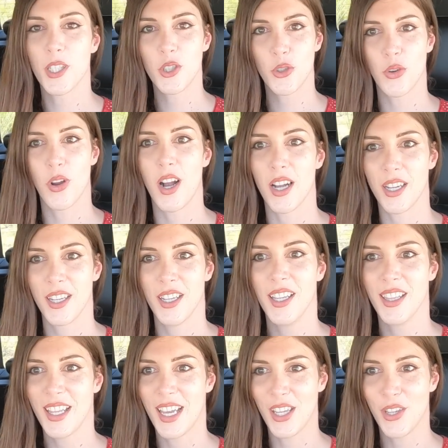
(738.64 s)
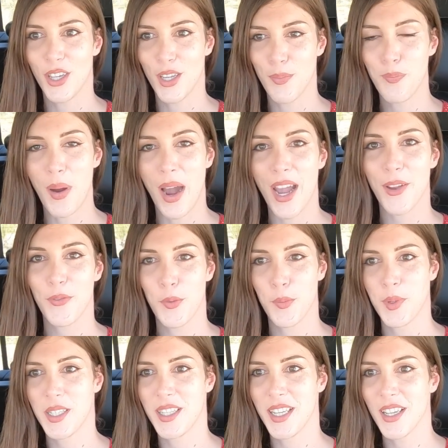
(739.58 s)
truck that you can buy
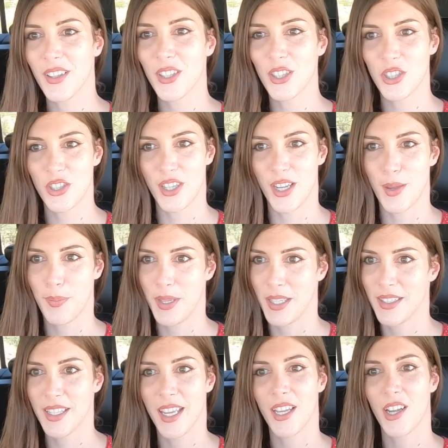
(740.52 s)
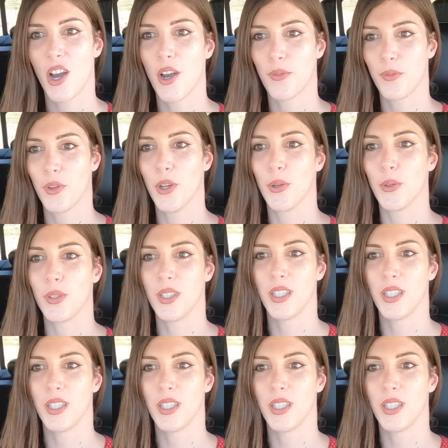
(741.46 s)
from a dealership and take off-road.